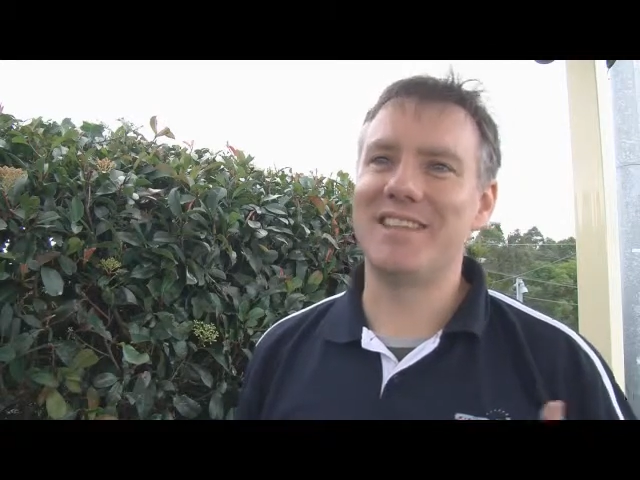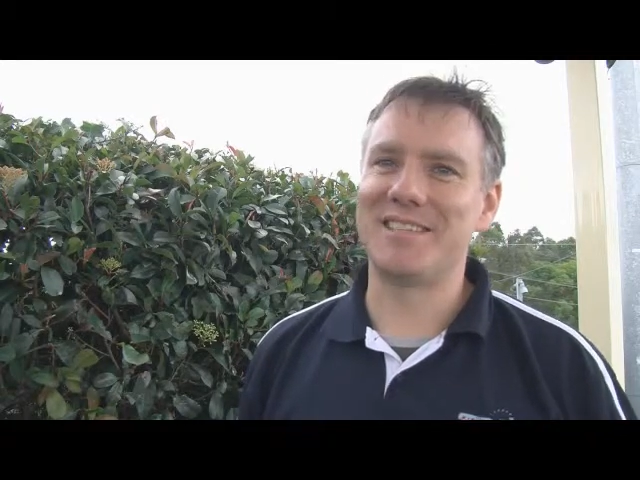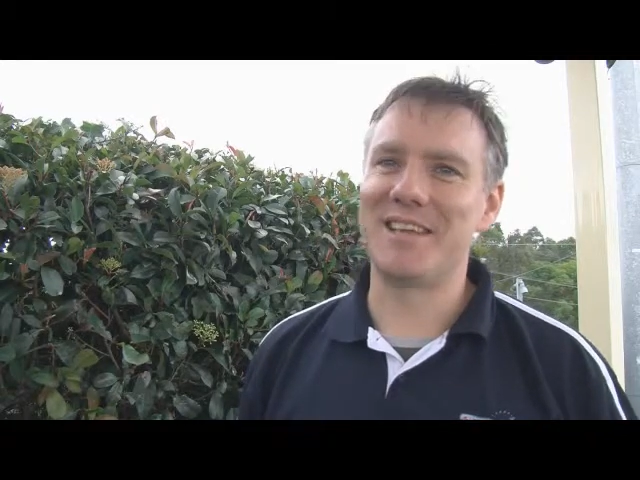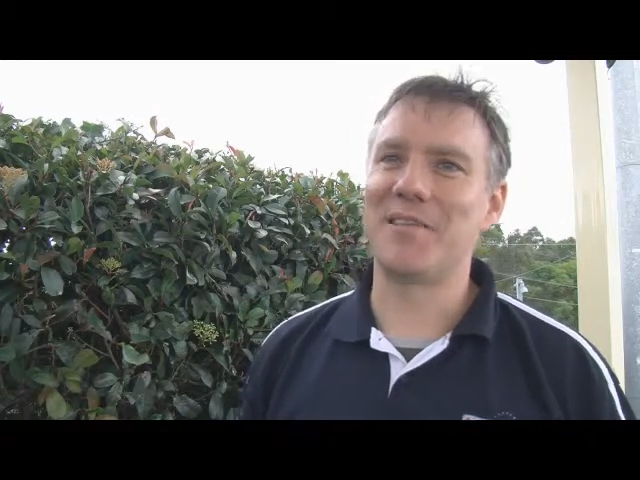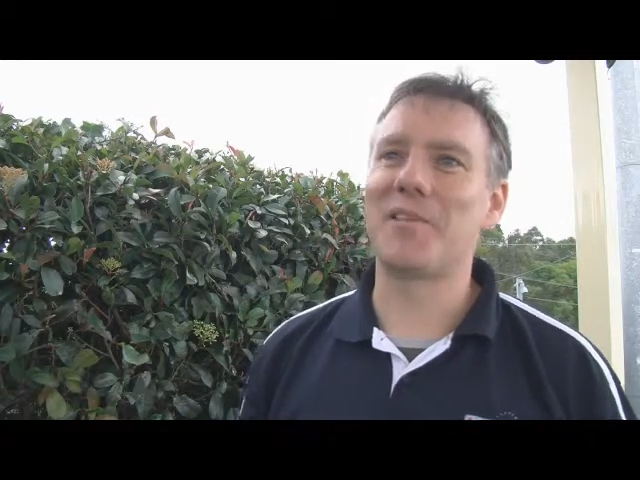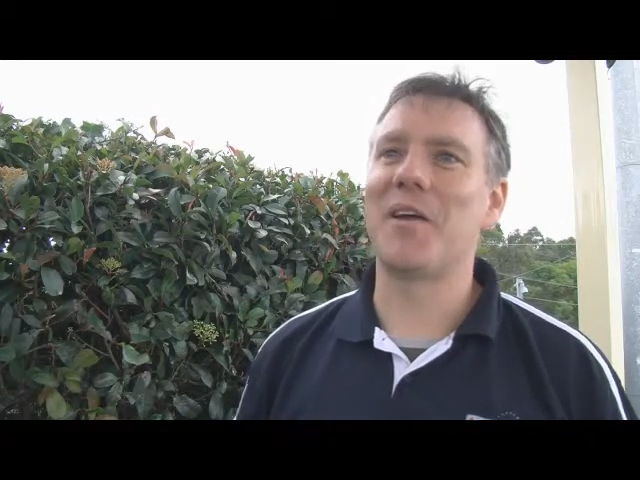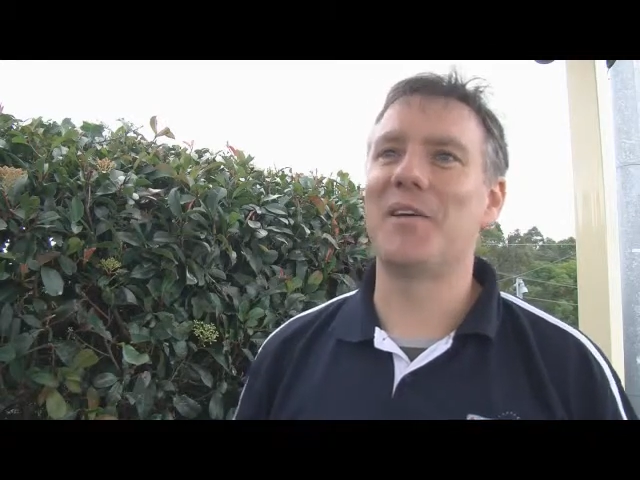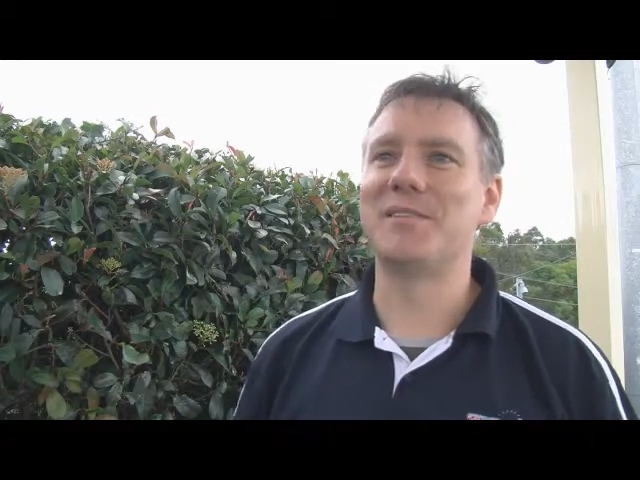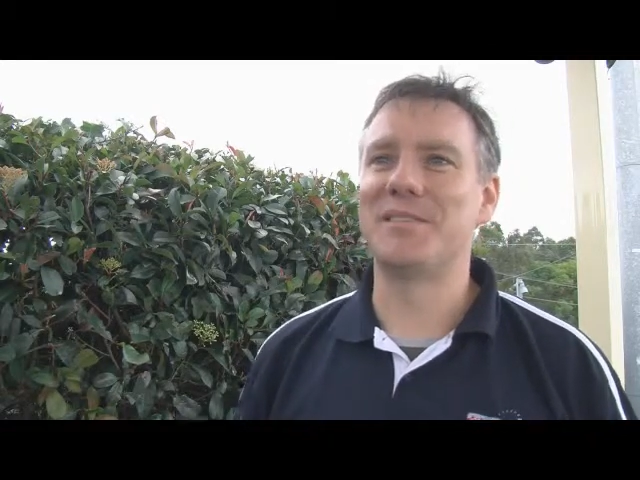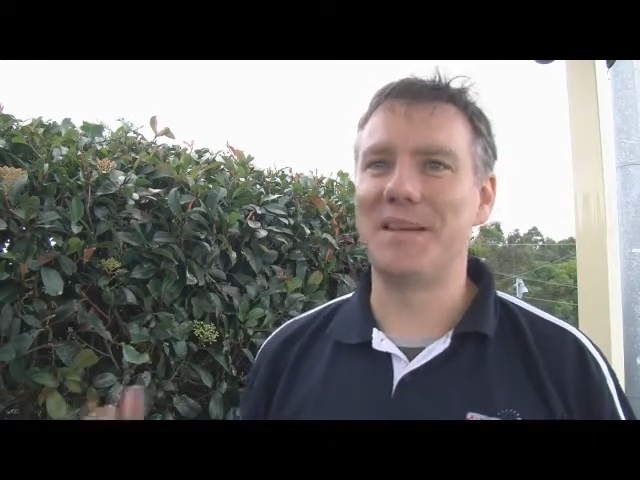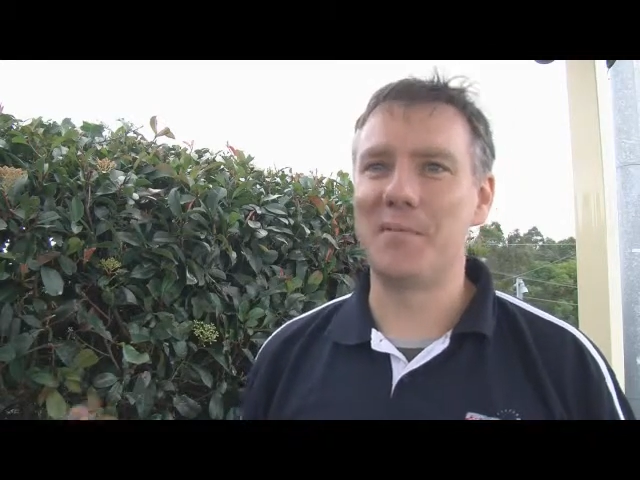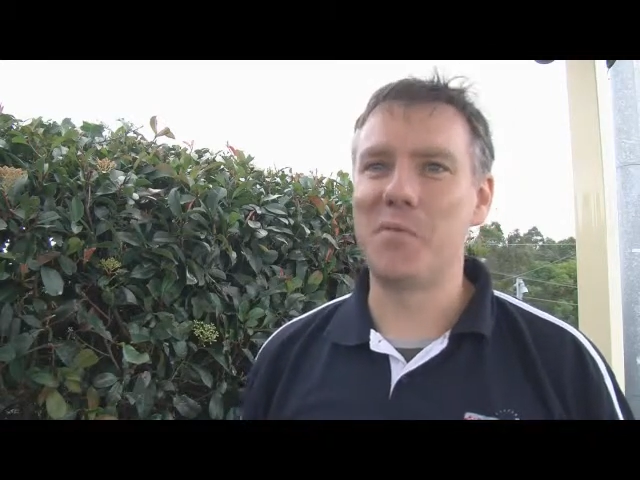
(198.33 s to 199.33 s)
the south
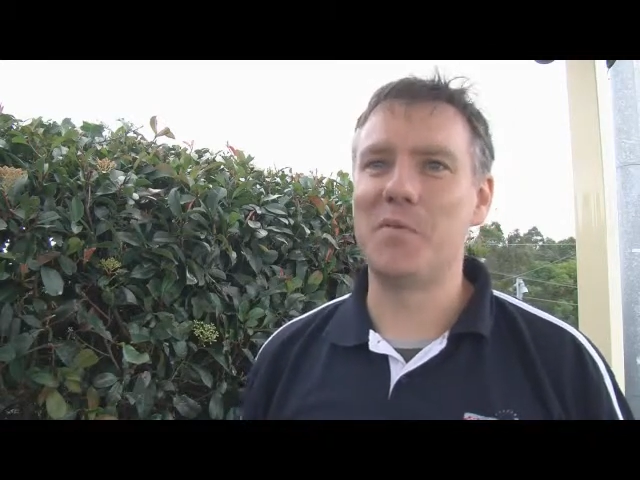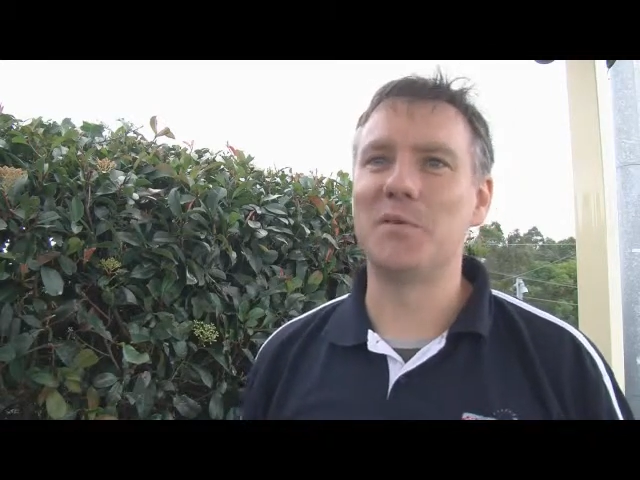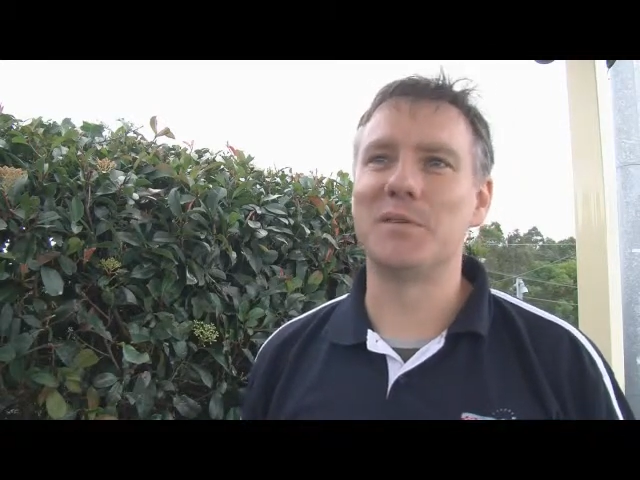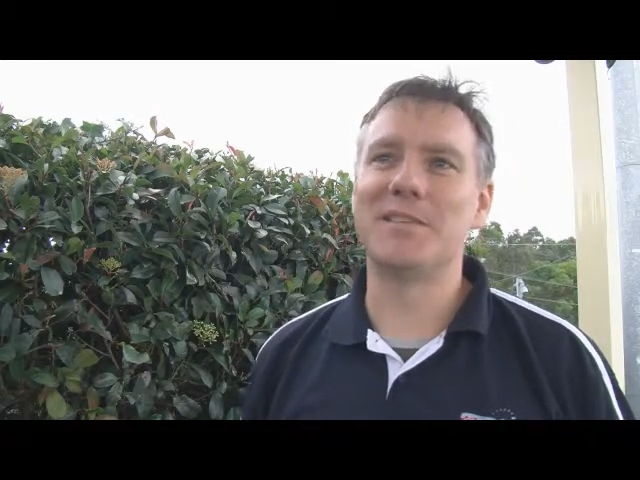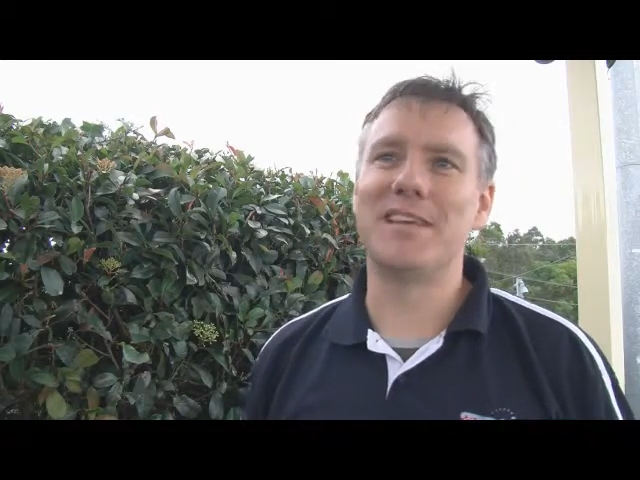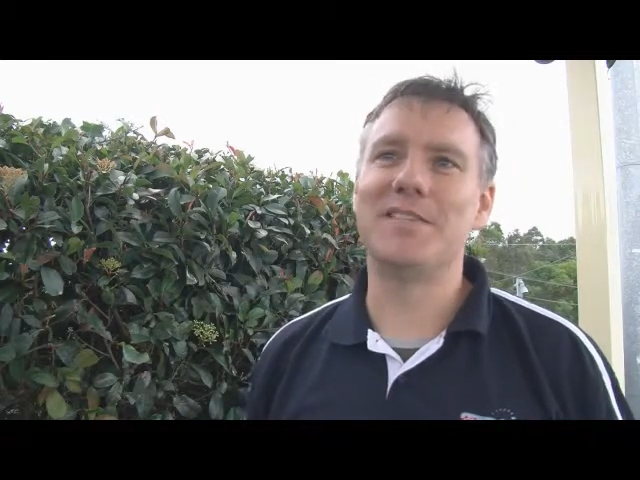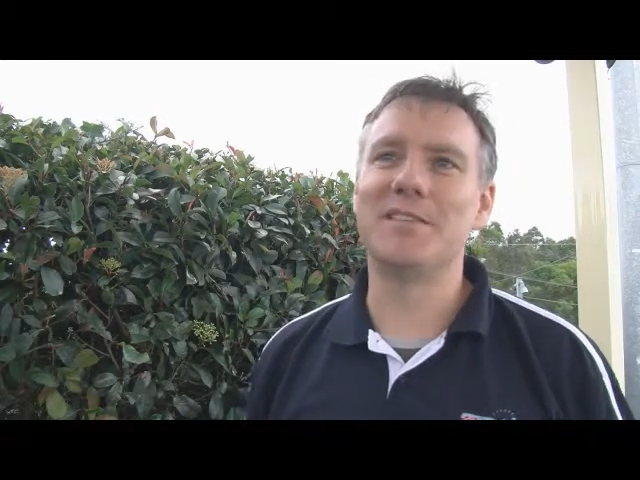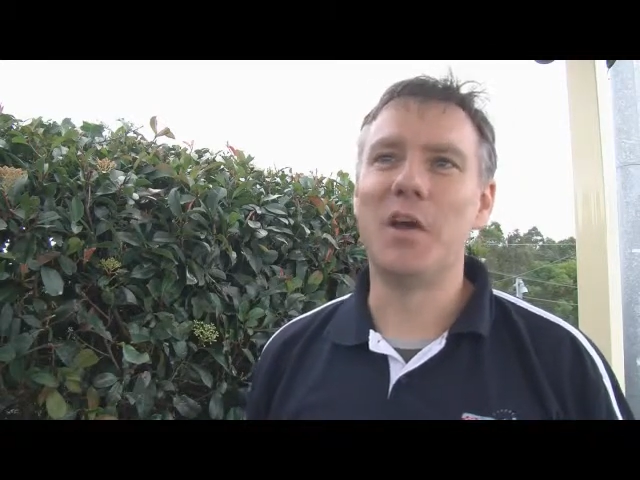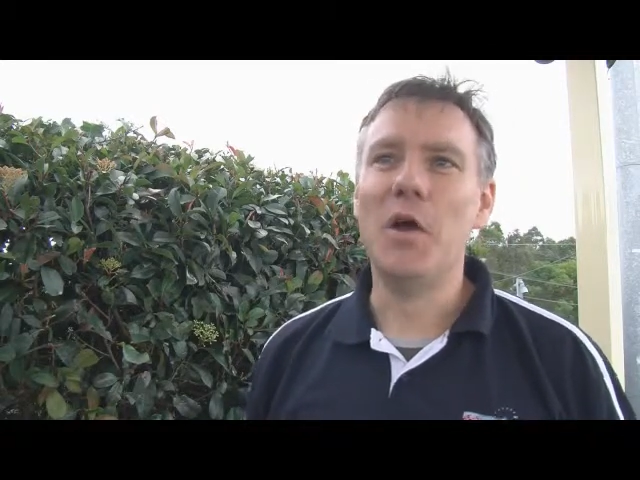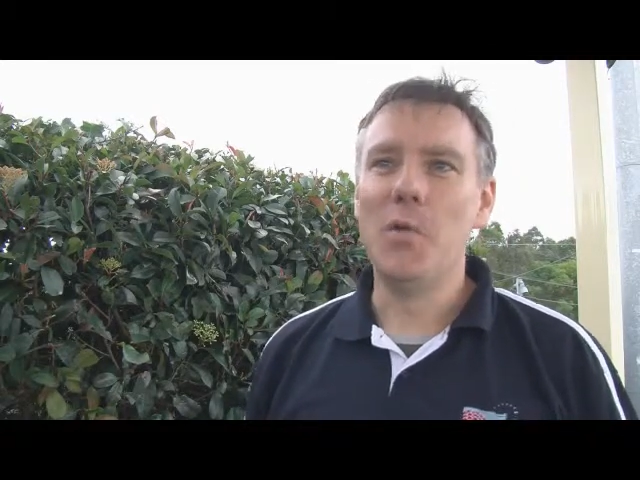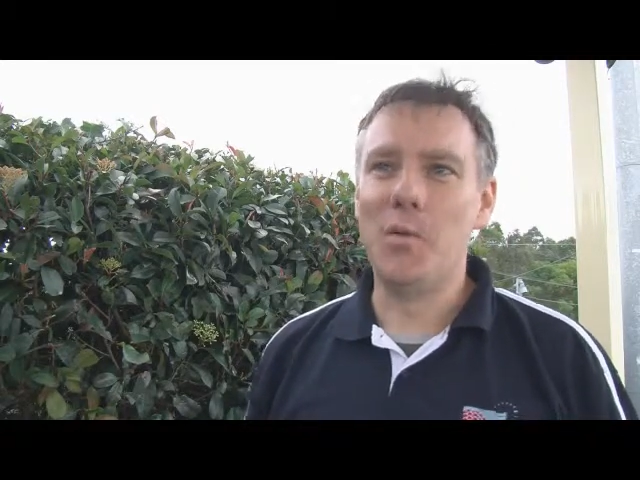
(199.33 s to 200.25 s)
coast and up at Port Stephens.